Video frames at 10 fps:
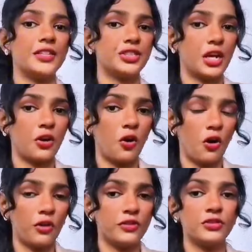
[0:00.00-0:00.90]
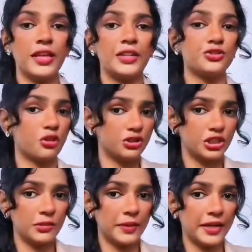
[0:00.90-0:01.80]
then check on their
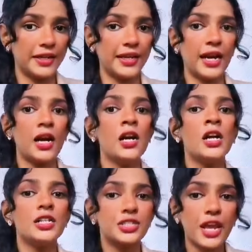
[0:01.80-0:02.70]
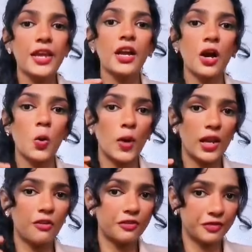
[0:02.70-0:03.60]
social media, check how
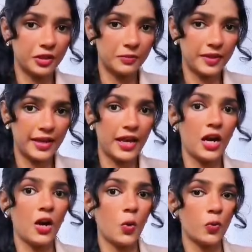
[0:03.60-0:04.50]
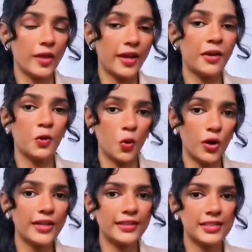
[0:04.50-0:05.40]
well of a firm they are, how they are
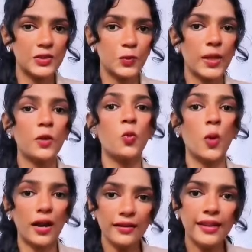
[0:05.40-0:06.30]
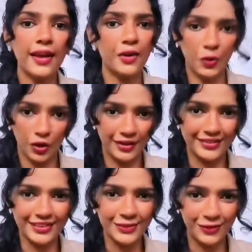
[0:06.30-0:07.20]
known in this field, what they are known
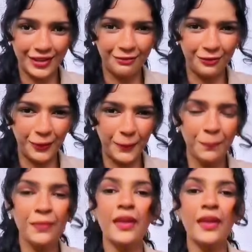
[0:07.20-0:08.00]
in this field for.